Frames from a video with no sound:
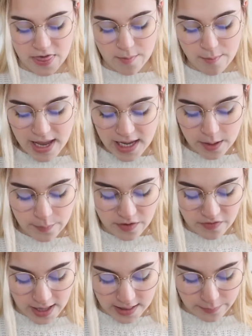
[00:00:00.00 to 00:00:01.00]
the makeup
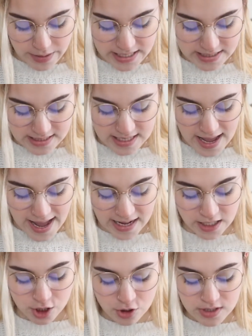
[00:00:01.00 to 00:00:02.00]
of elements,
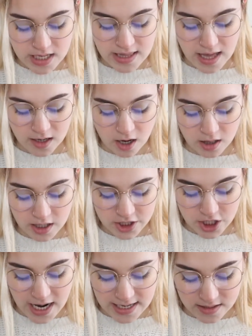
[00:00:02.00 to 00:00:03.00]
and using that
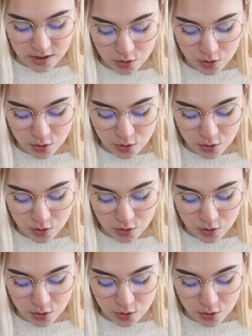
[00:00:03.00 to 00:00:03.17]
knowledge as a